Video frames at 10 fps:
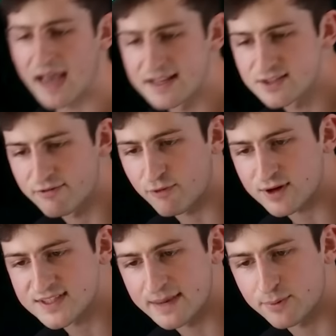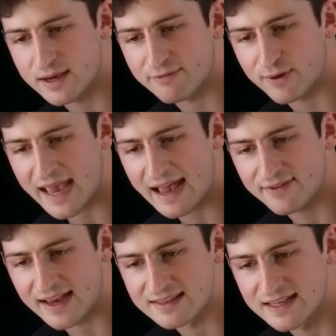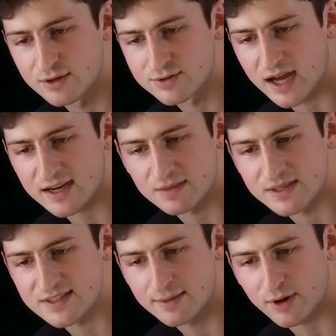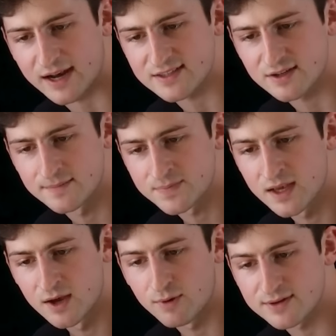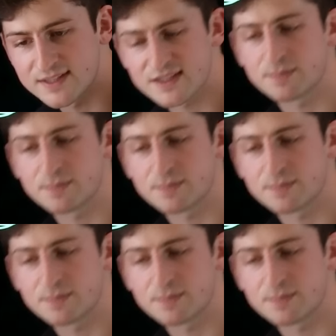And so, for example, if we have a legal document summarizer, well, this